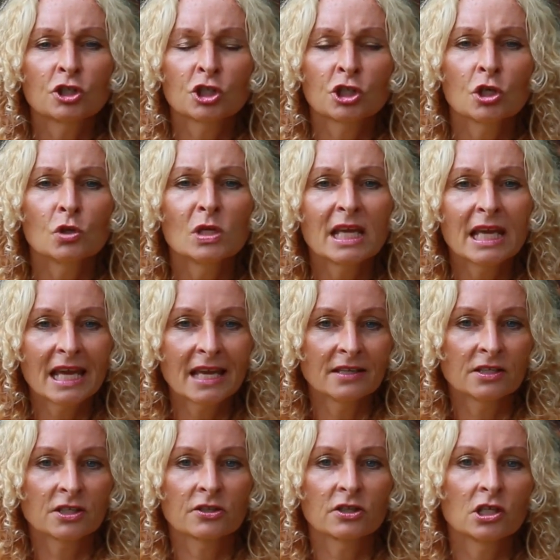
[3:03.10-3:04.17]
tuning
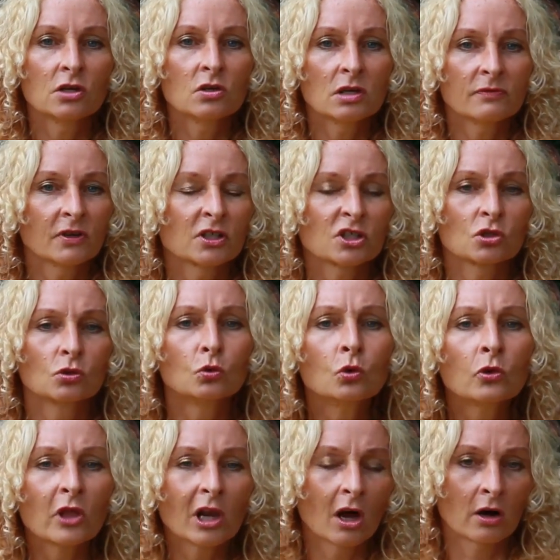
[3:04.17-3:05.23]
in to the universe and all
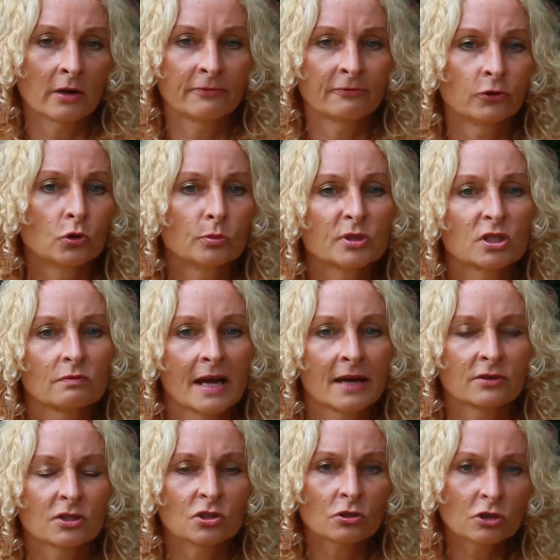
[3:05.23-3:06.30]
the life forms
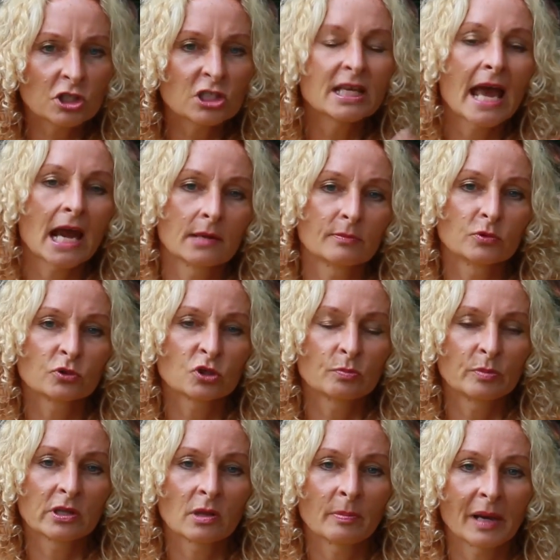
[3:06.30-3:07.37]
around us, not just the animals
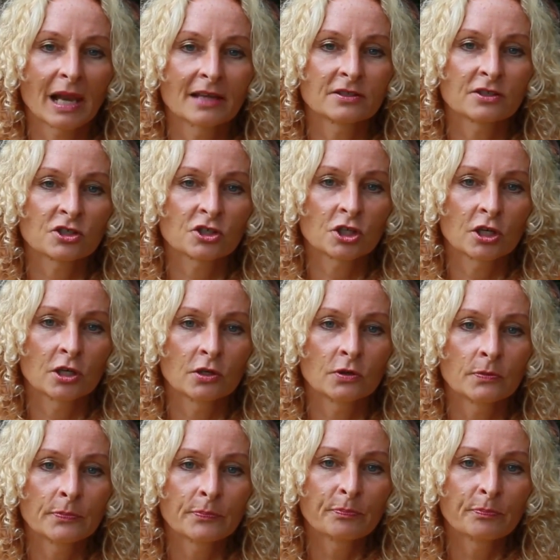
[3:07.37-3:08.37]
but the plants too.